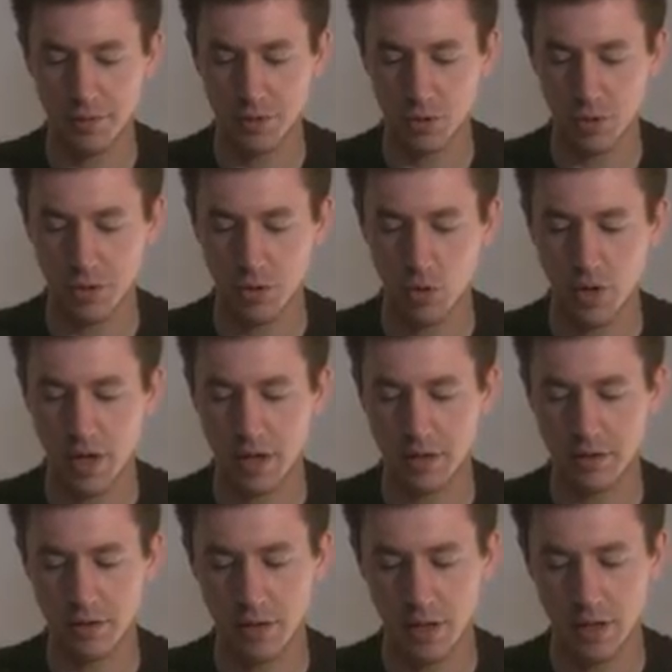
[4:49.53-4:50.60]
so let's go ahead
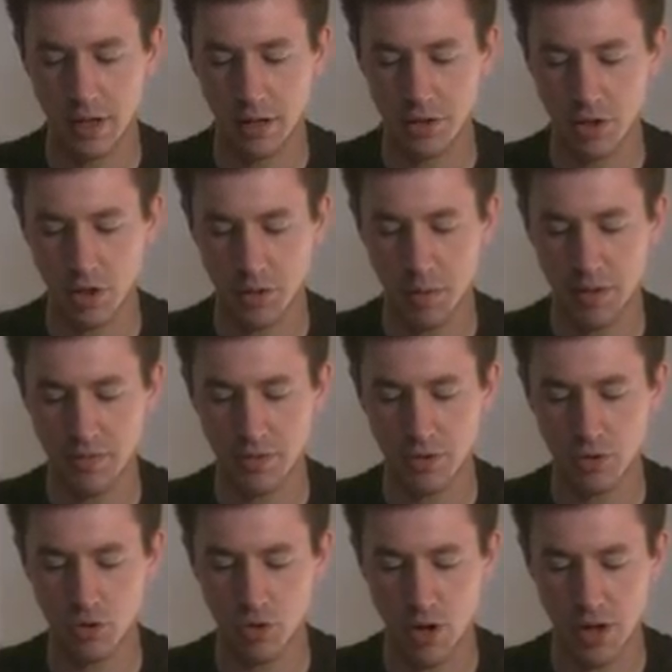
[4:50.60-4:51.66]
and kind of talk about
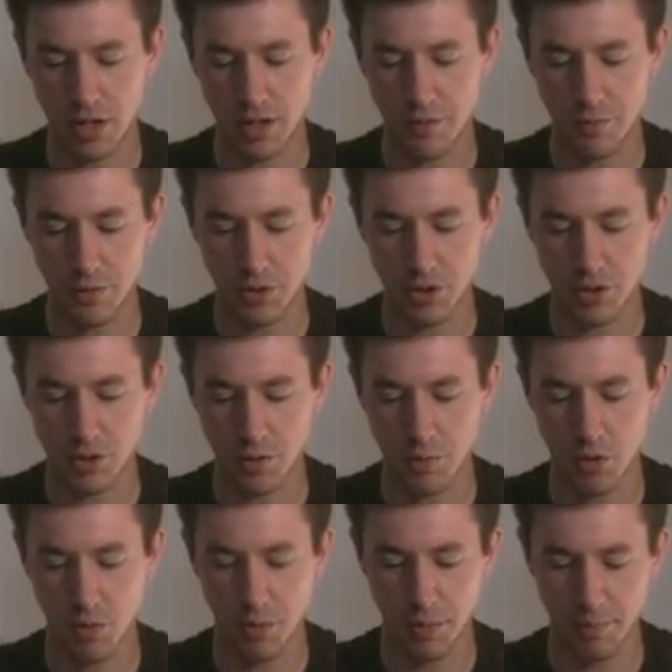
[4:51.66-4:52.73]
this dry leaf for just a
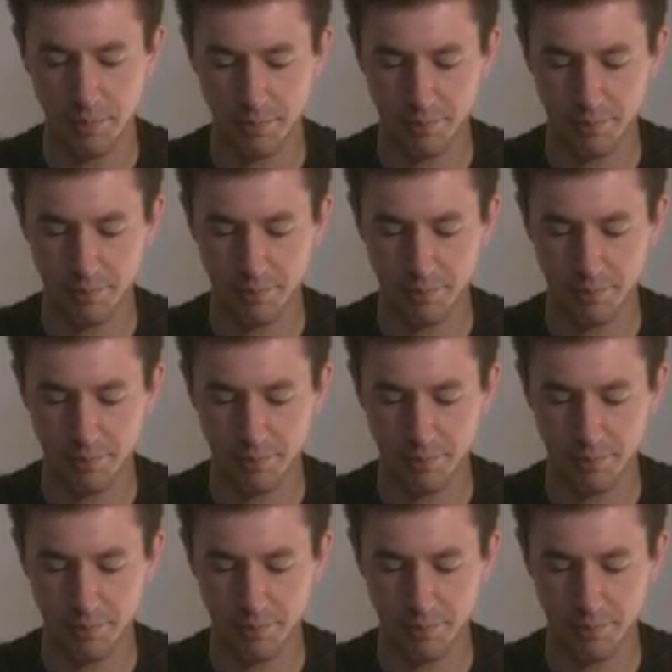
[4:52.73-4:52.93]
moment.